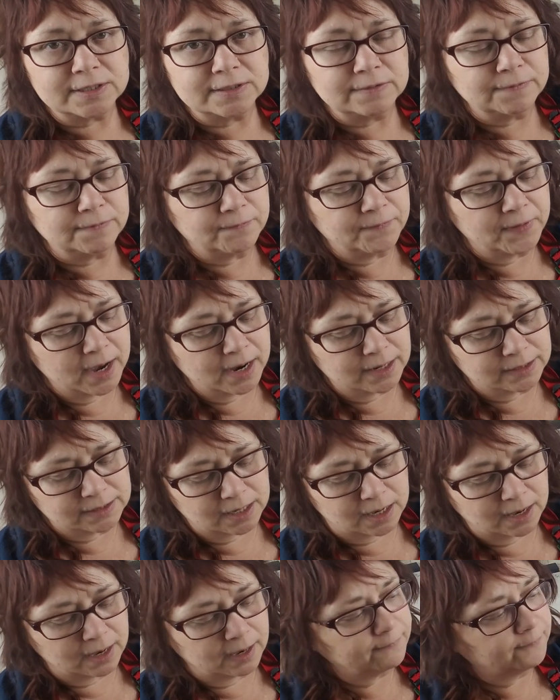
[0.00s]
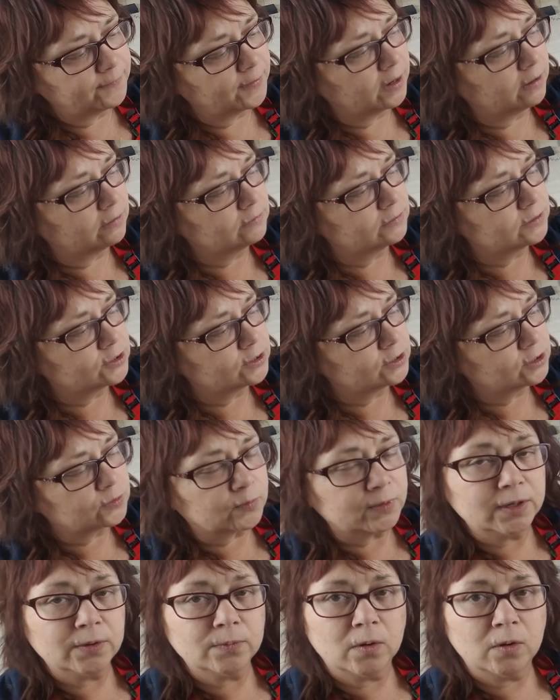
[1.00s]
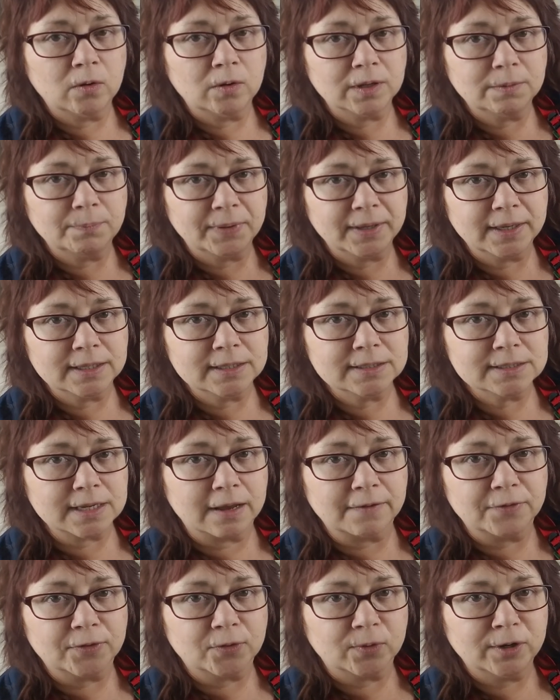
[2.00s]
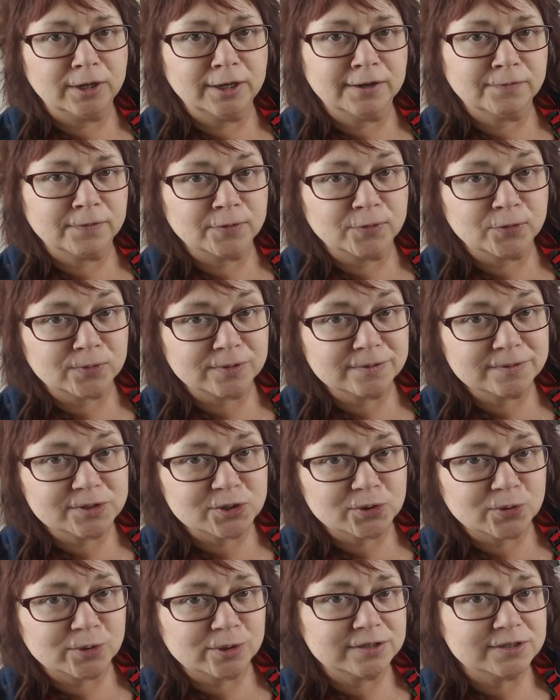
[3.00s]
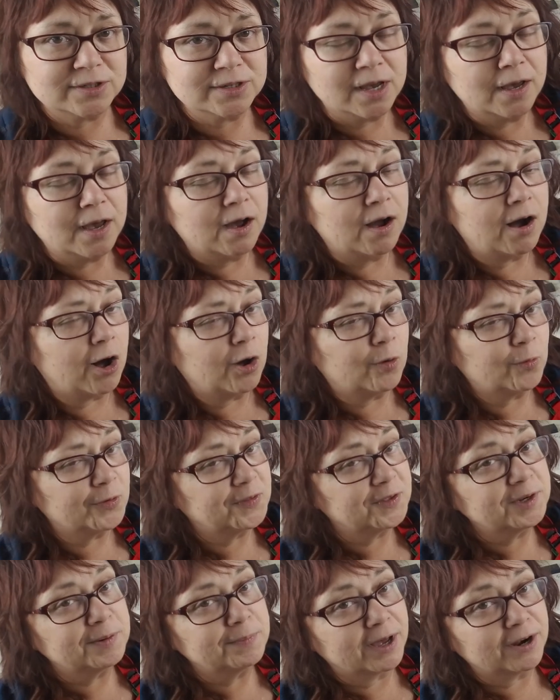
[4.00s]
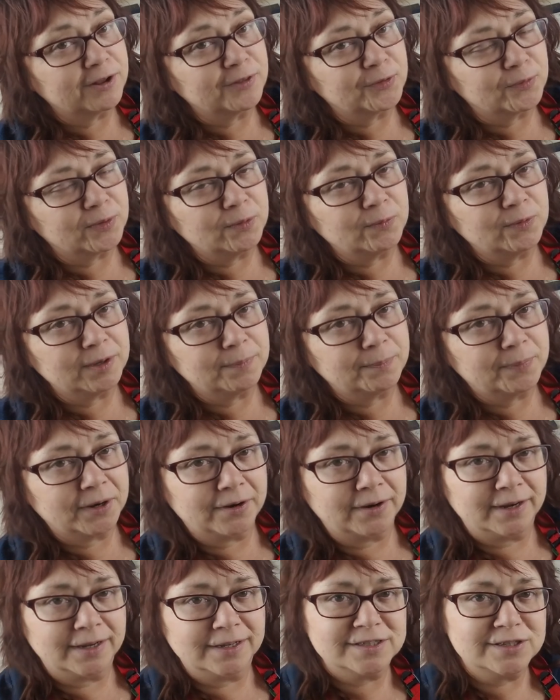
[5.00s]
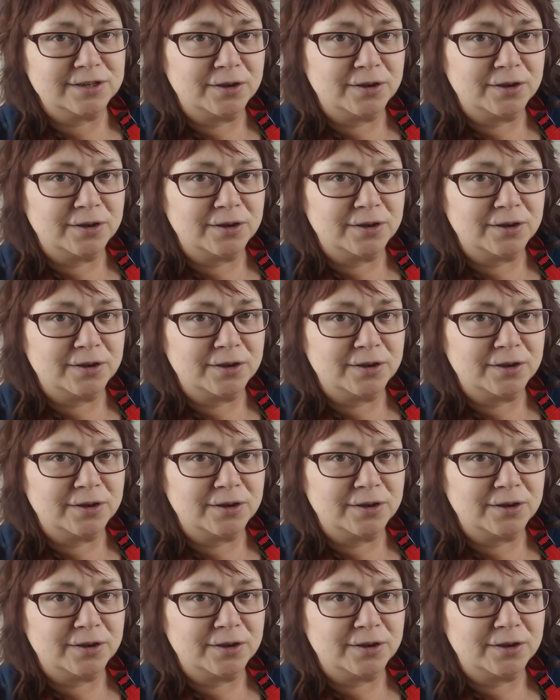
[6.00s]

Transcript: and in fact I found three rolling pins at three different thrift stores all within about a three week period.